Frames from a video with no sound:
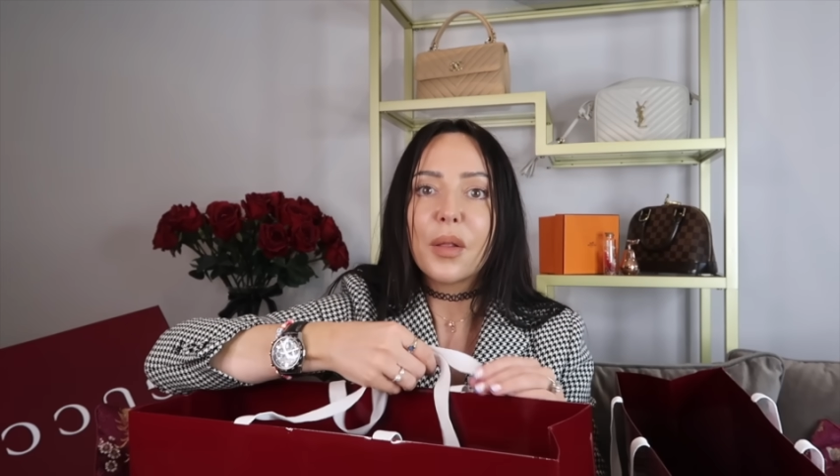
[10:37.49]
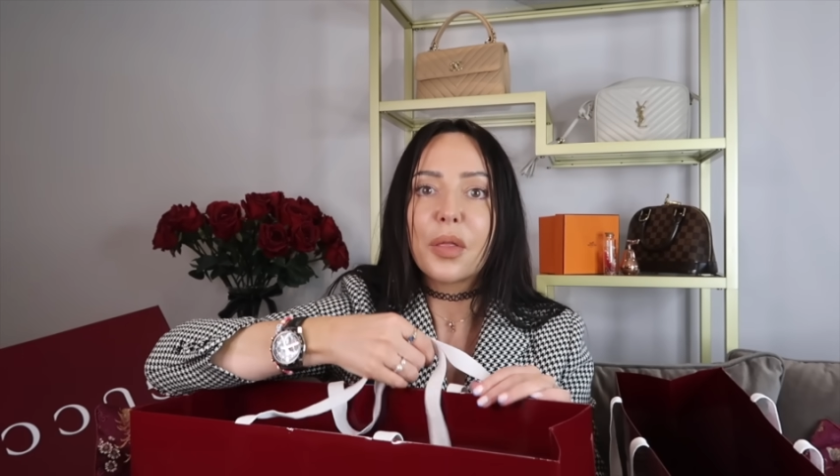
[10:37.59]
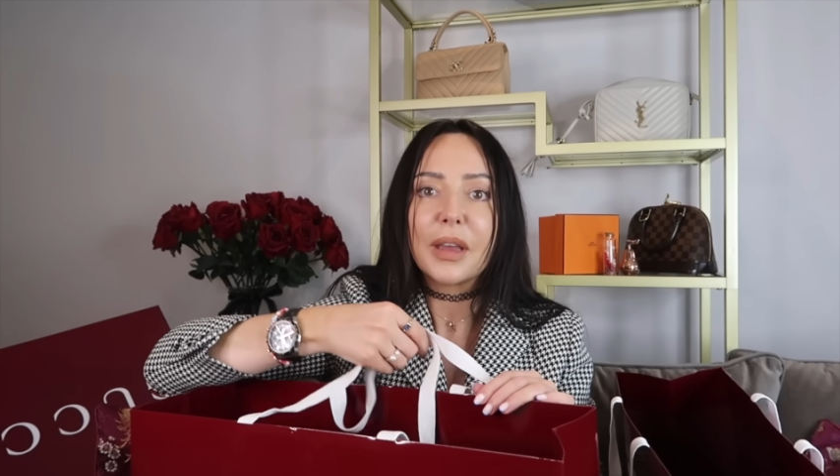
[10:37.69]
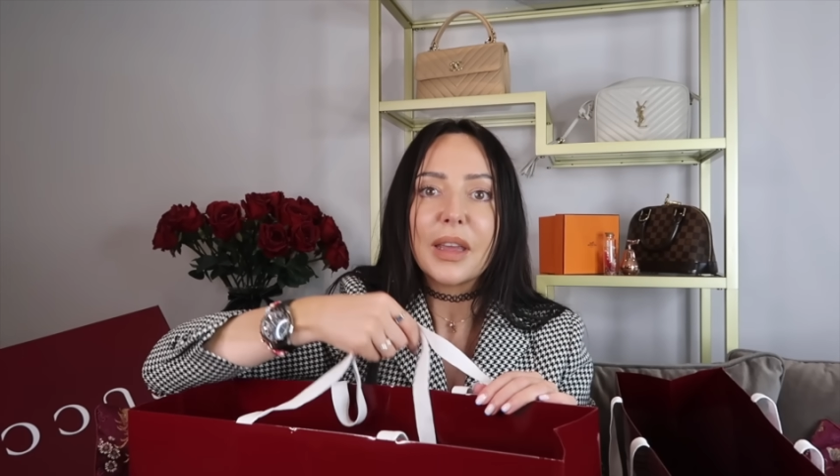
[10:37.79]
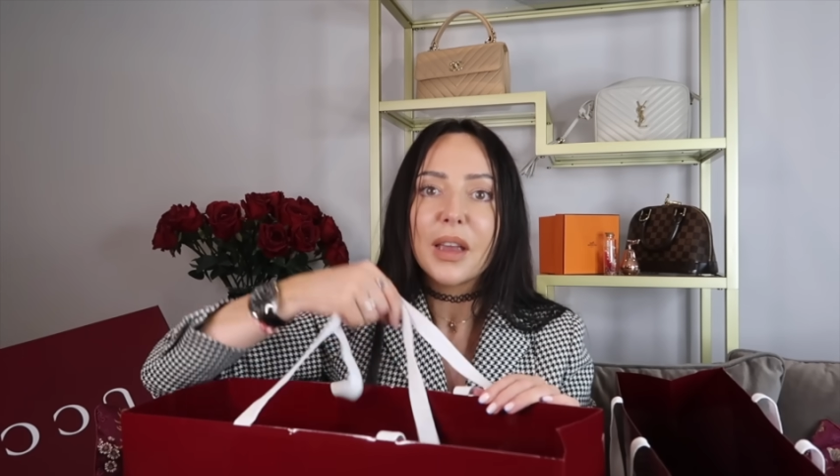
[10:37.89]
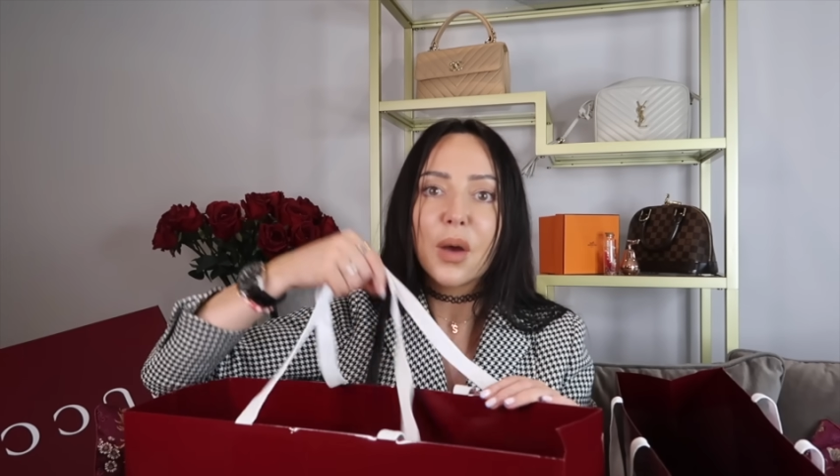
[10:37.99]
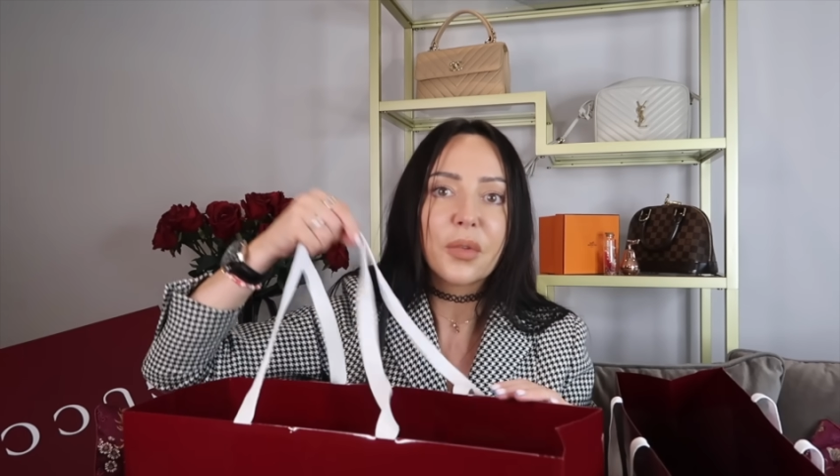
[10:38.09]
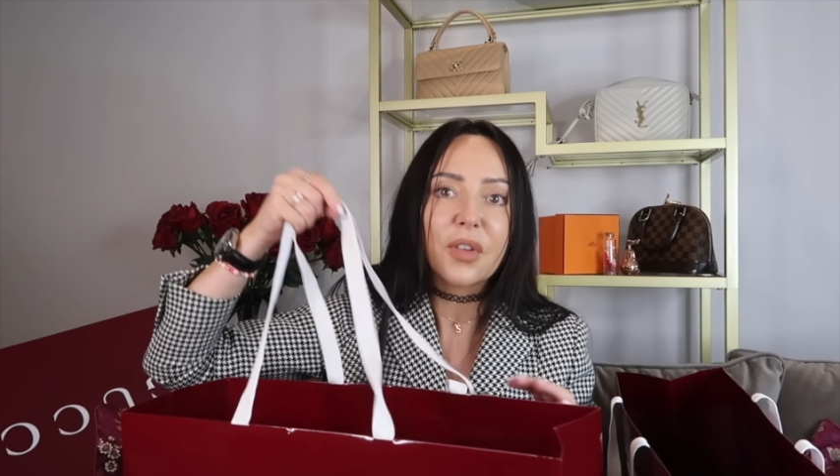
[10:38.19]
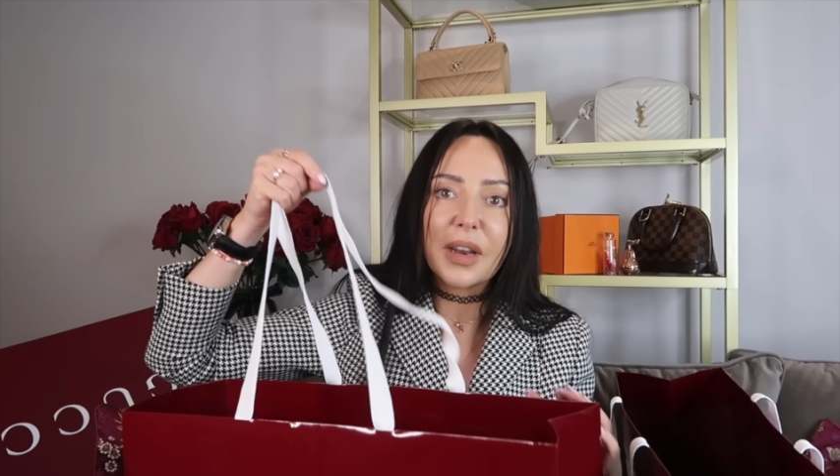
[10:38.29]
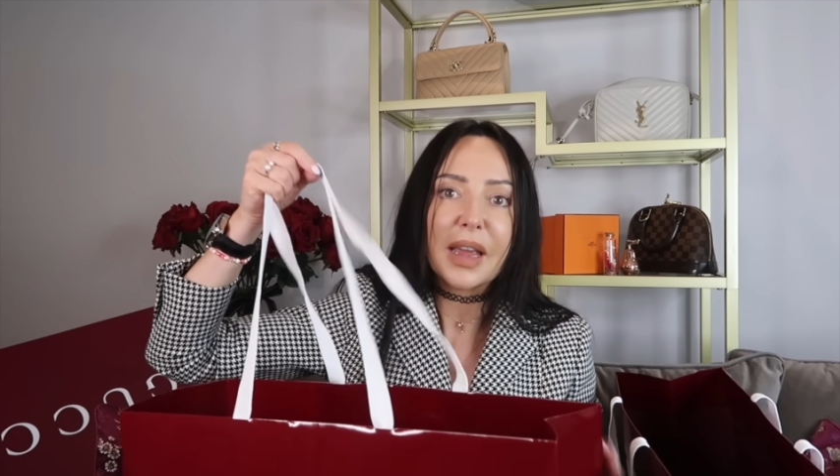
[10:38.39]
thinking I
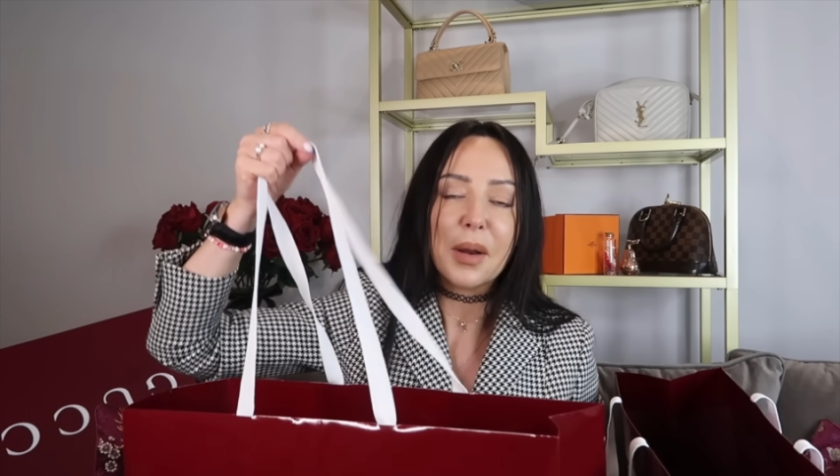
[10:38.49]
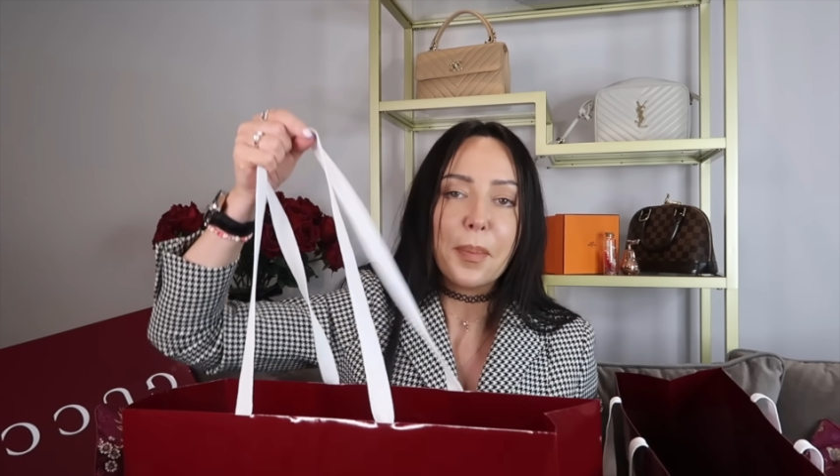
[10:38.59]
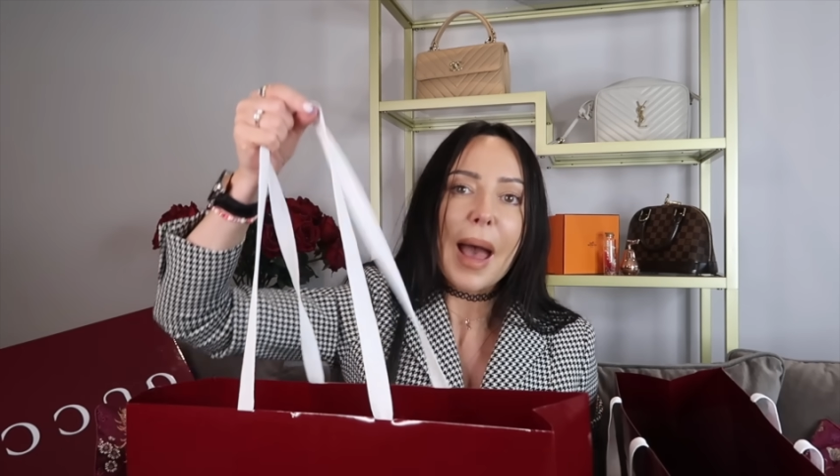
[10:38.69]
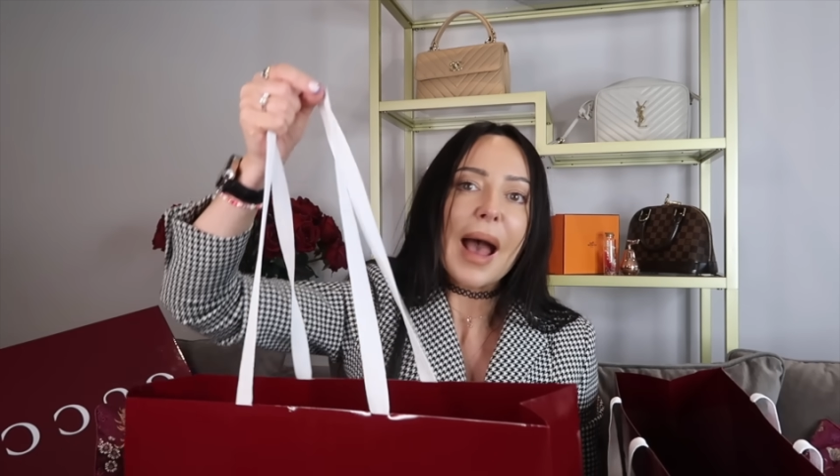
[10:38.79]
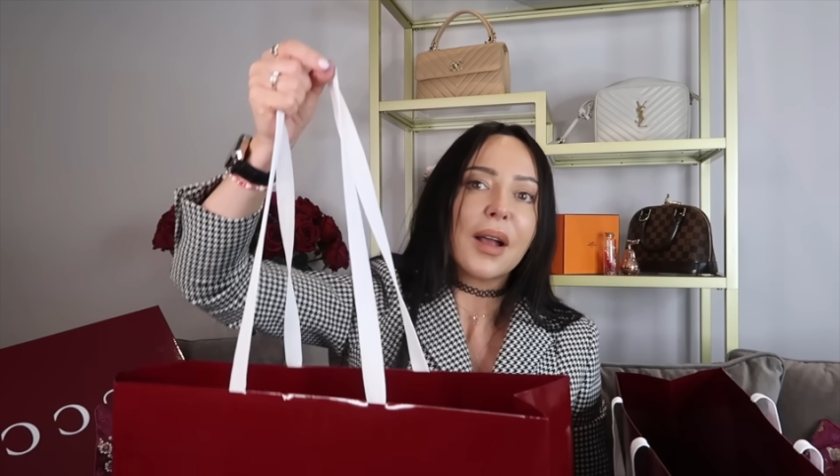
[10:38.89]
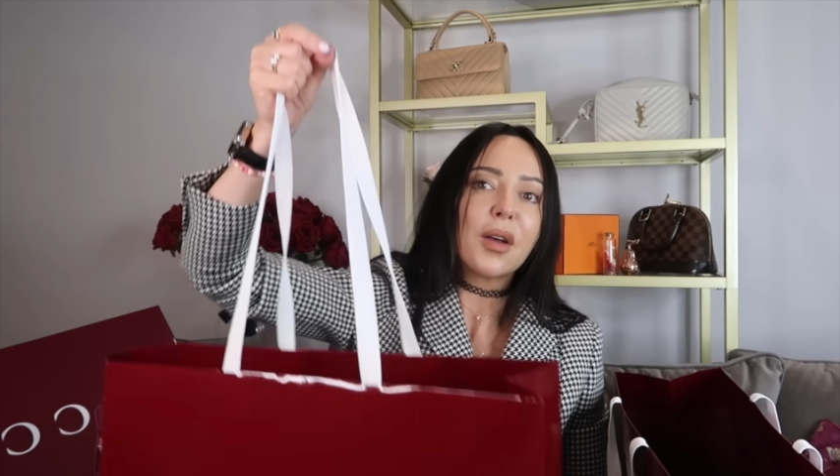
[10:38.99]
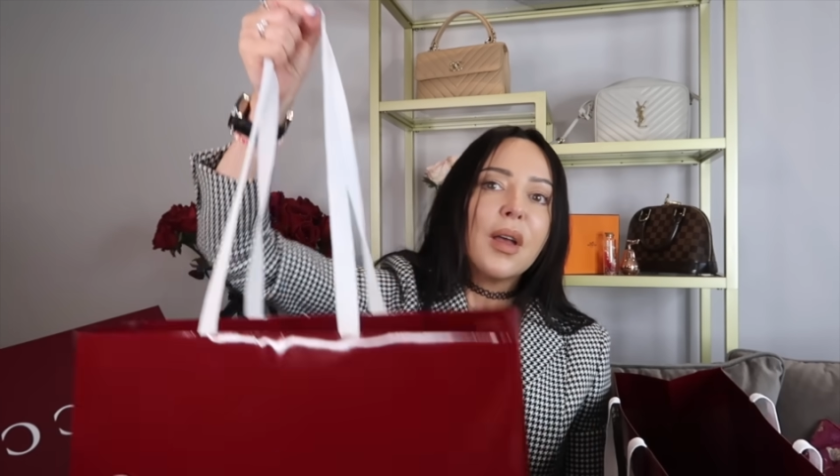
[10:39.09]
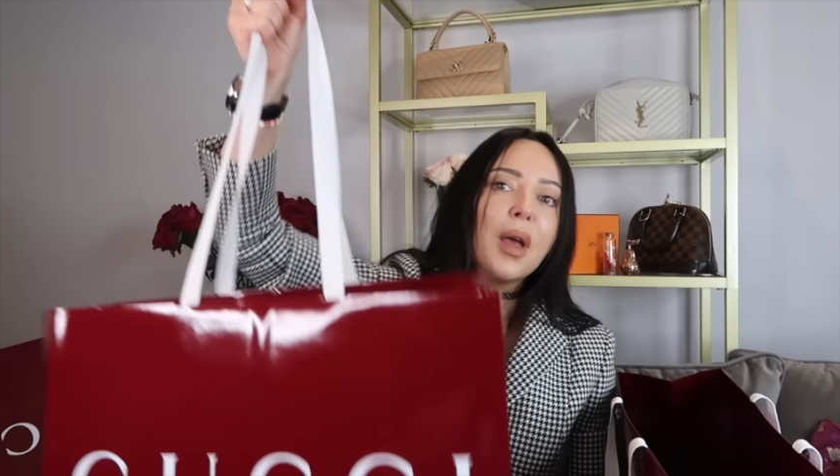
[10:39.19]
was going to get a bag,